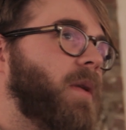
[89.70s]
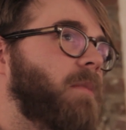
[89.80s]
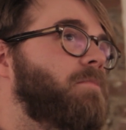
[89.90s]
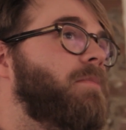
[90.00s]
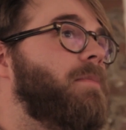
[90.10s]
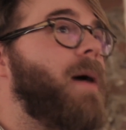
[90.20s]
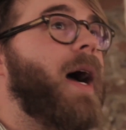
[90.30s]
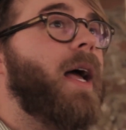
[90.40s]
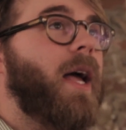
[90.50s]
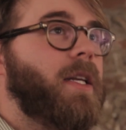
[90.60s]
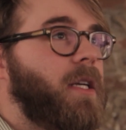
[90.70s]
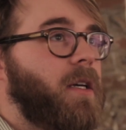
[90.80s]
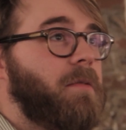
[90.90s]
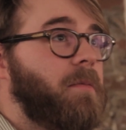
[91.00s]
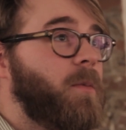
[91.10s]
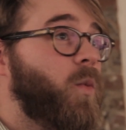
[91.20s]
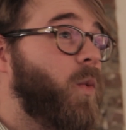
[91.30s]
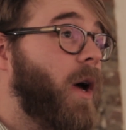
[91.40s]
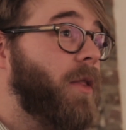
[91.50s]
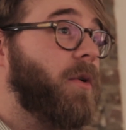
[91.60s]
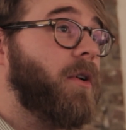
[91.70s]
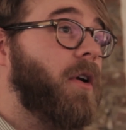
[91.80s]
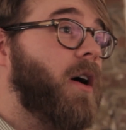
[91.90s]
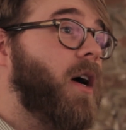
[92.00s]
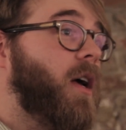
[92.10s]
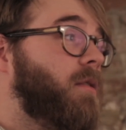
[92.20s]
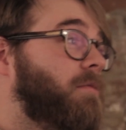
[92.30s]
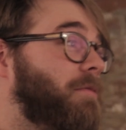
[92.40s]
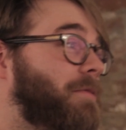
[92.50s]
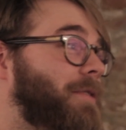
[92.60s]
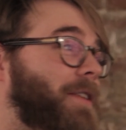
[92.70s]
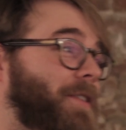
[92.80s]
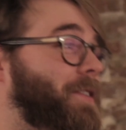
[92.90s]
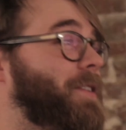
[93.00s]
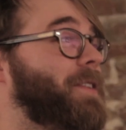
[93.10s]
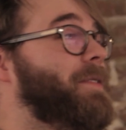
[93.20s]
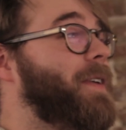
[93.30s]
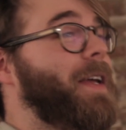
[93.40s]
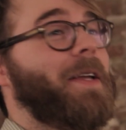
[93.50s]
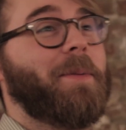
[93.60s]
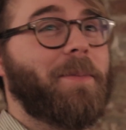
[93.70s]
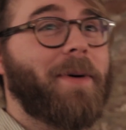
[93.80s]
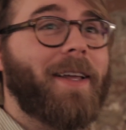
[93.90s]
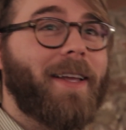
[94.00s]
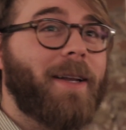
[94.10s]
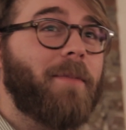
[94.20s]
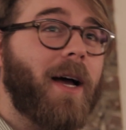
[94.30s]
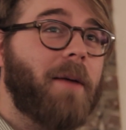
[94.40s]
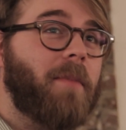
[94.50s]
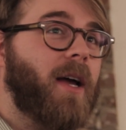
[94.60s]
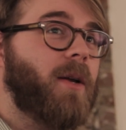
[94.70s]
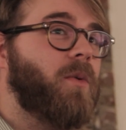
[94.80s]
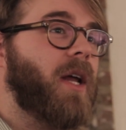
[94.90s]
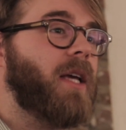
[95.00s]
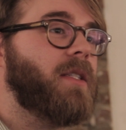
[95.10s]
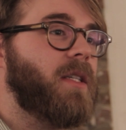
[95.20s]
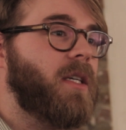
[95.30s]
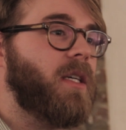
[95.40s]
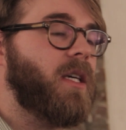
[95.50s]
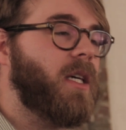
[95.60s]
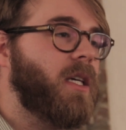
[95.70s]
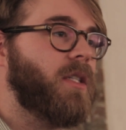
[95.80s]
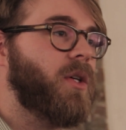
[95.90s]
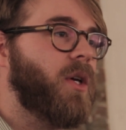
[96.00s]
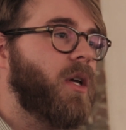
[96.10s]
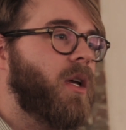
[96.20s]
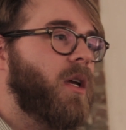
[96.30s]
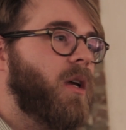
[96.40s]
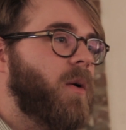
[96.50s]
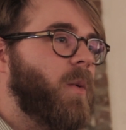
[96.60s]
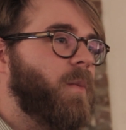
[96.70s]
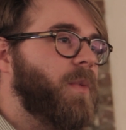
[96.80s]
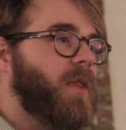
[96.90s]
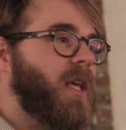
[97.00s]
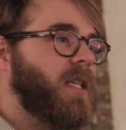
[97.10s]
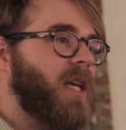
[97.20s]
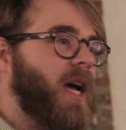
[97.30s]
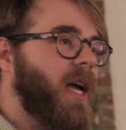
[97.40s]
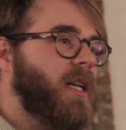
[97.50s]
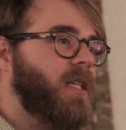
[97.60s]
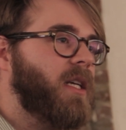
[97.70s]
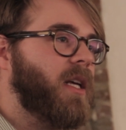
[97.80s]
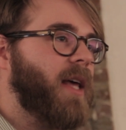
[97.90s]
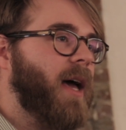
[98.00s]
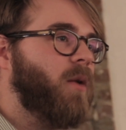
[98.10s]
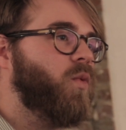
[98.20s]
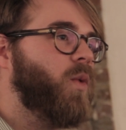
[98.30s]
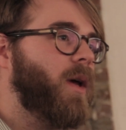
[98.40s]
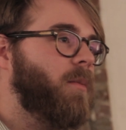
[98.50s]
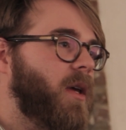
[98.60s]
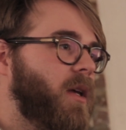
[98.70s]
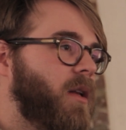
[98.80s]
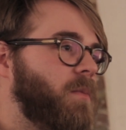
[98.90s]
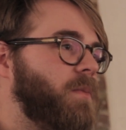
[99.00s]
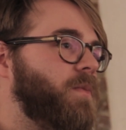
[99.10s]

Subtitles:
My idea, whether or not this is conveyed, but in my mind what I see is this idea that women